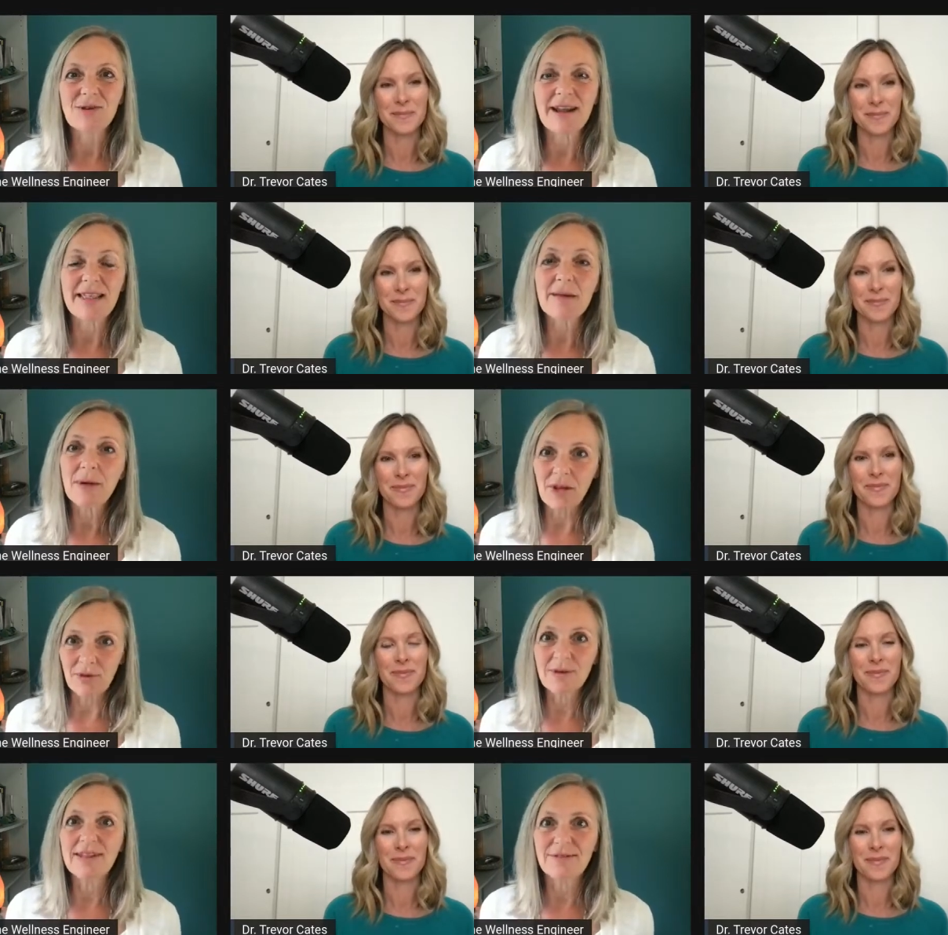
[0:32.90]
Speaker 1: or anything, but you
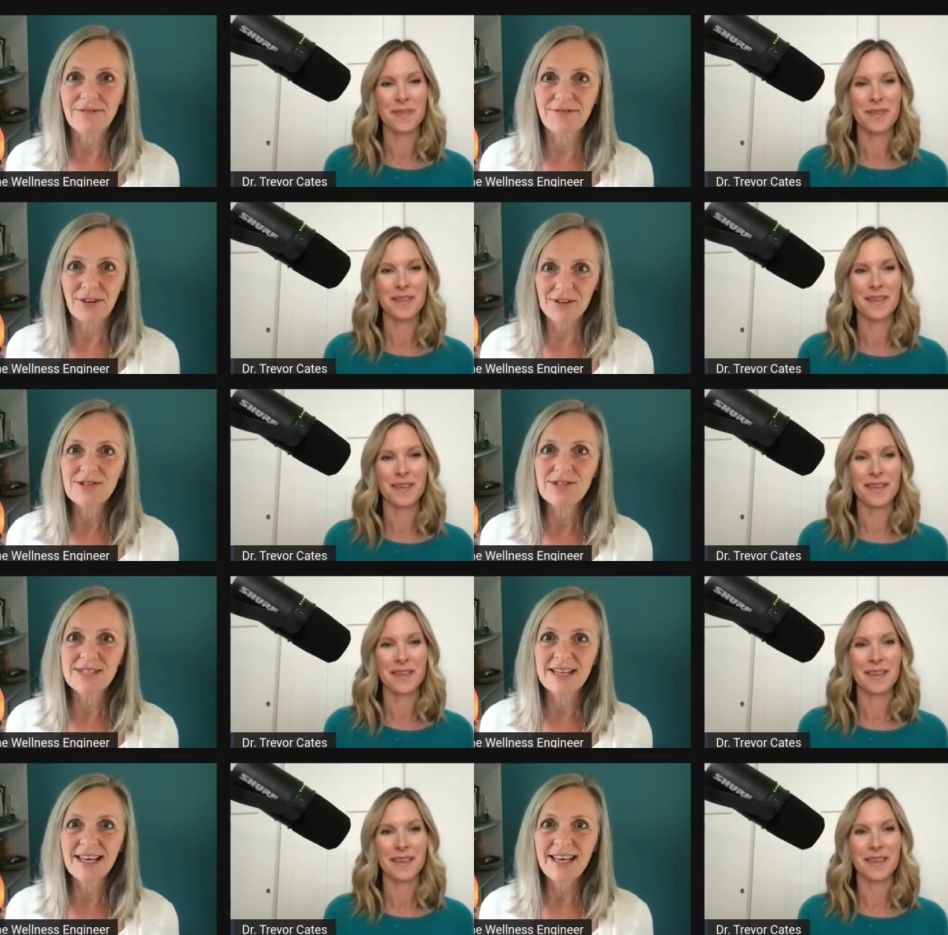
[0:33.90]
were the
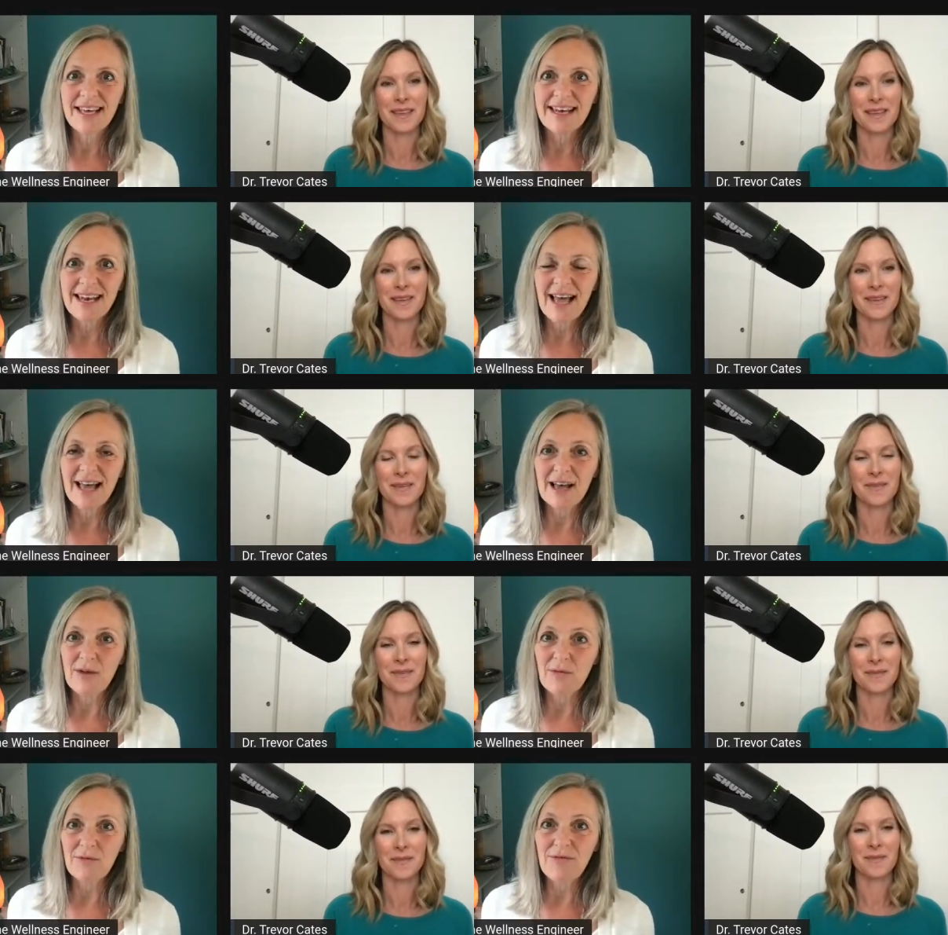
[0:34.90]
first
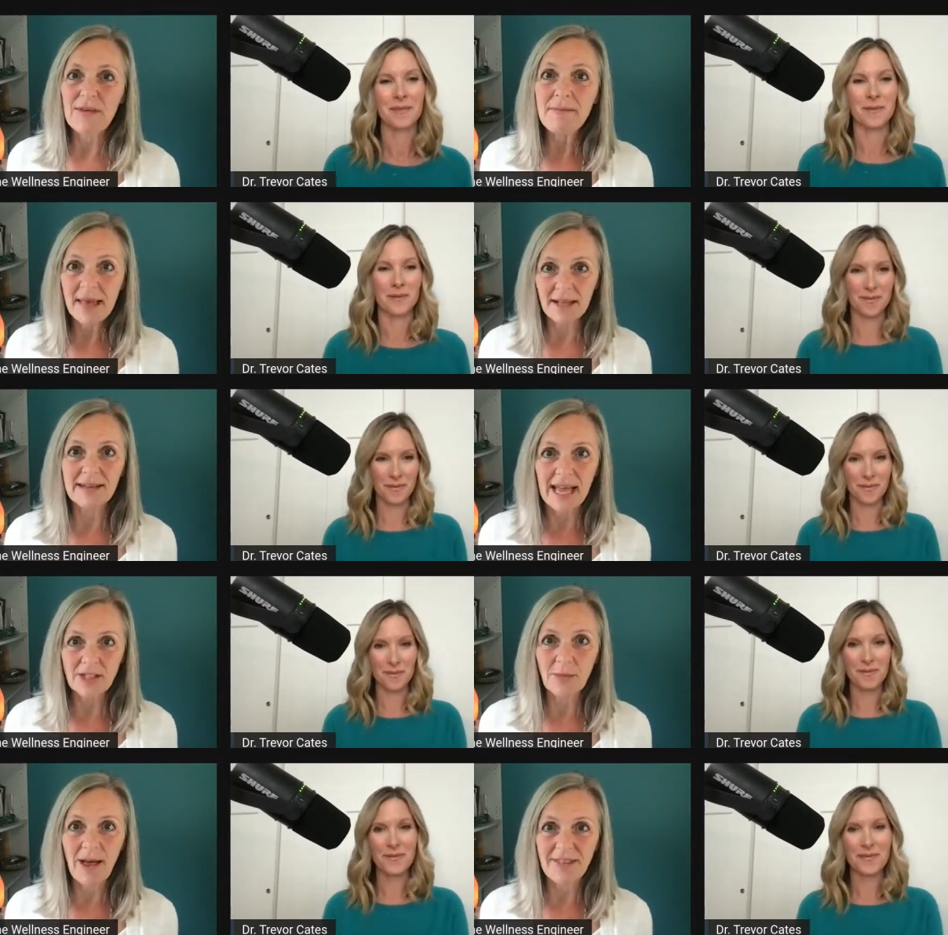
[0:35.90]
uh, female
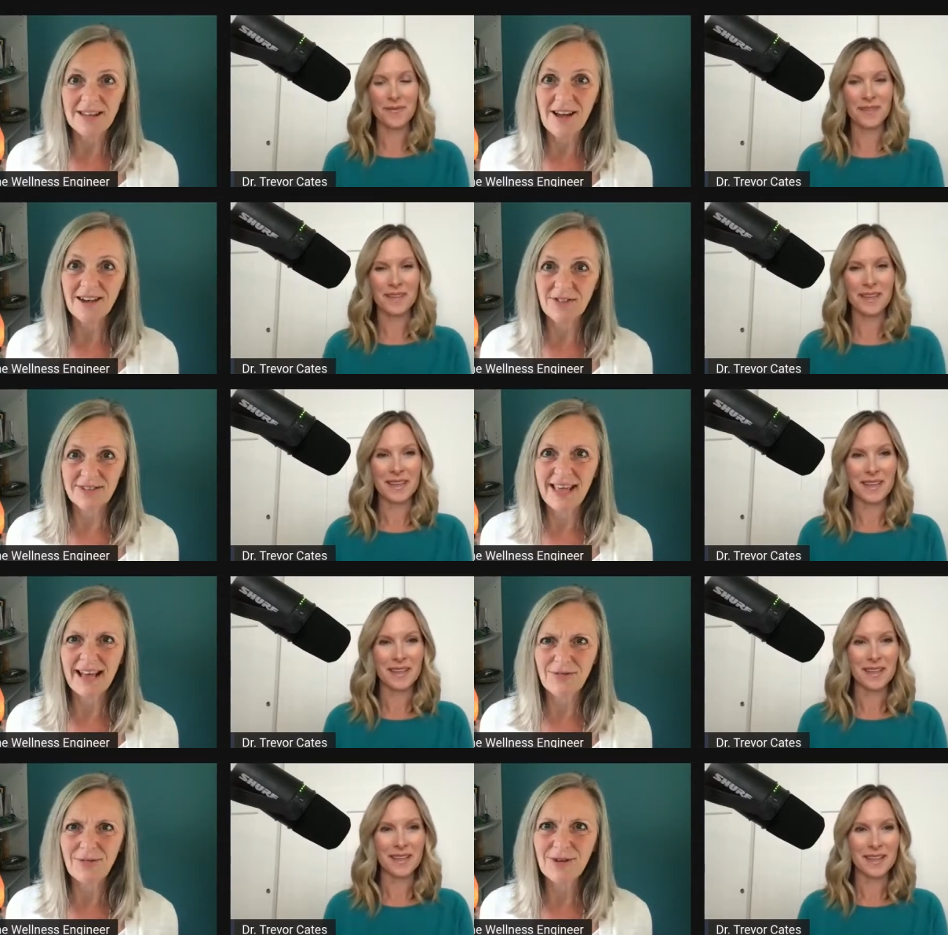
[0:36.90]
naturopathic doctor in
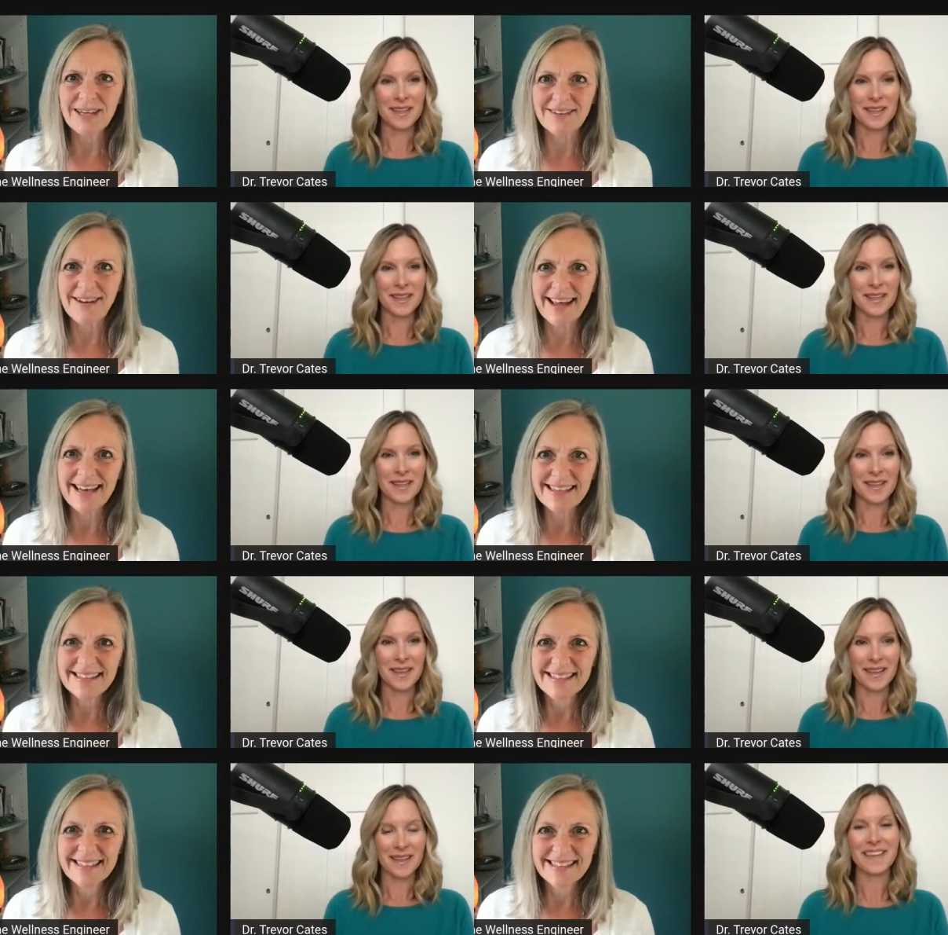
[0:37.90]
California, right?
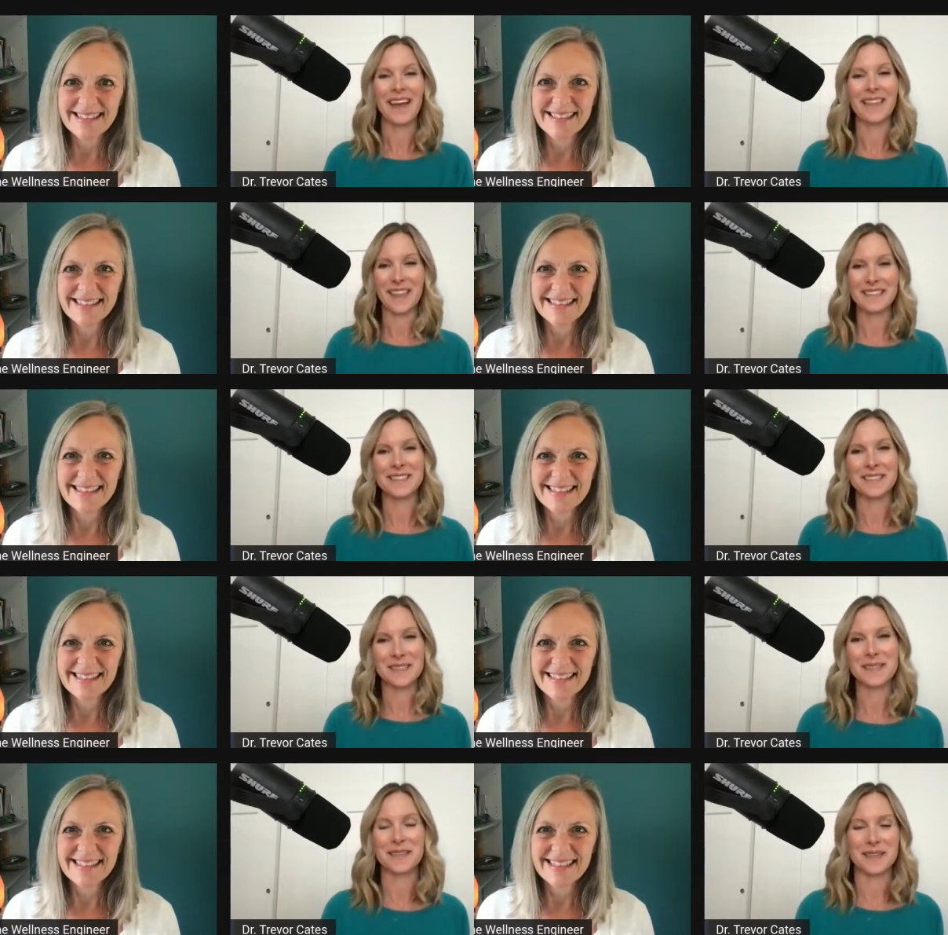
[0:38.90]
Speaker 2: Yeah, licensed
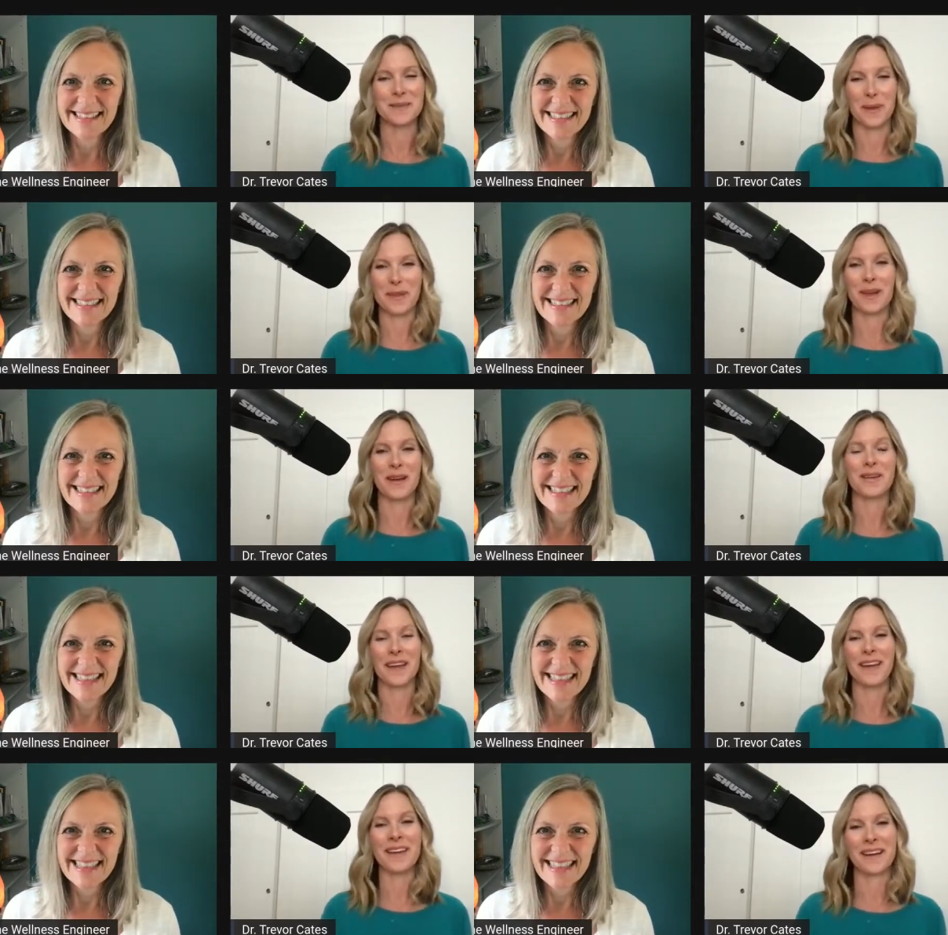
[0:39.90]
as a naturopathic doctor.
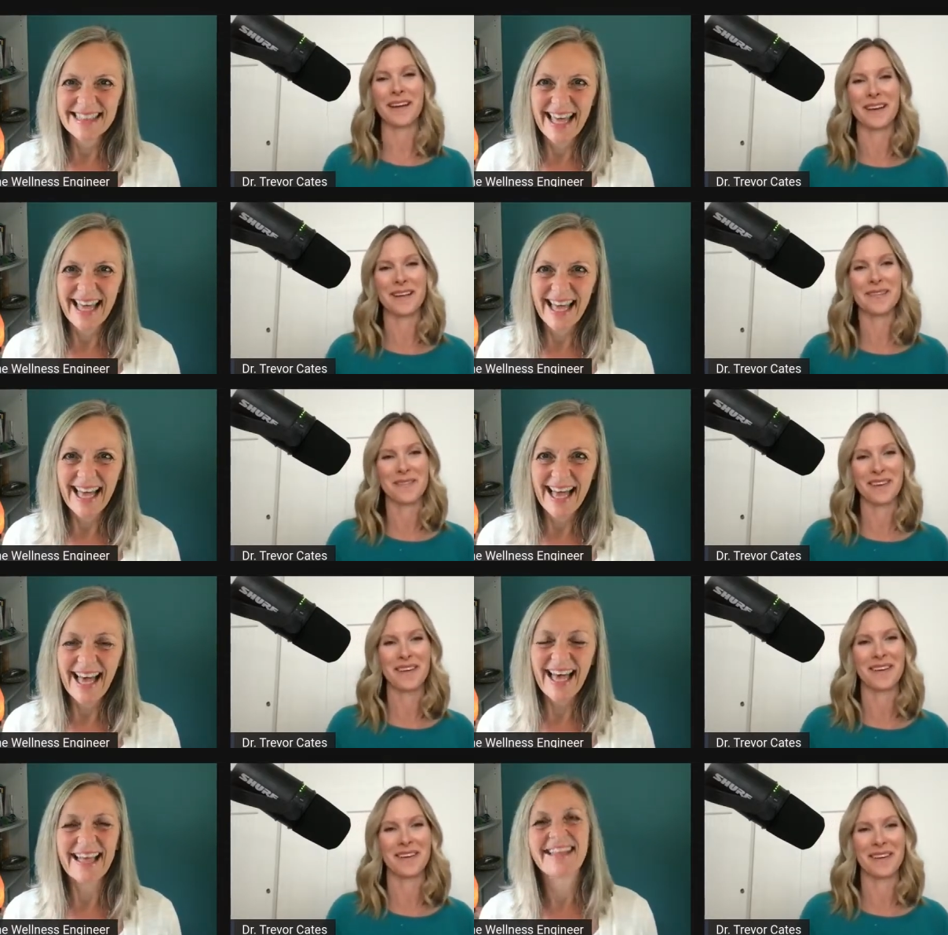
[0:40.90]
Yeah, uh huh.
Speaker 1: Yeah,
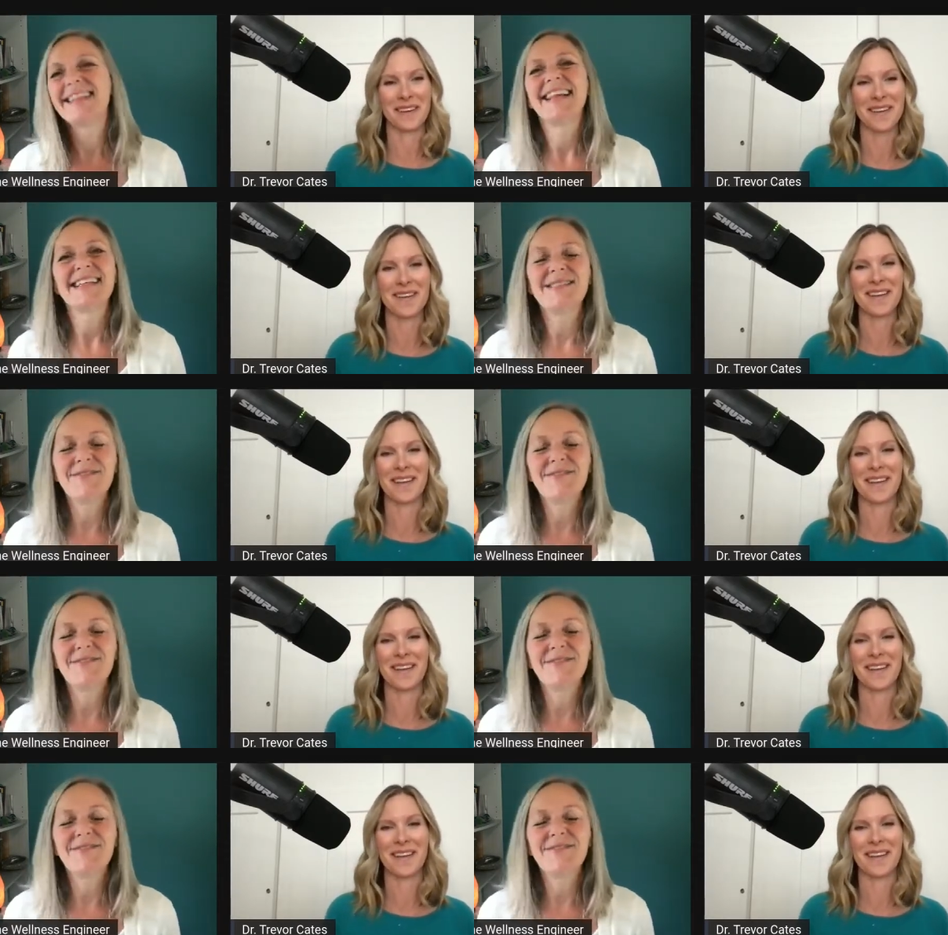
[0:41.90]
ah, that's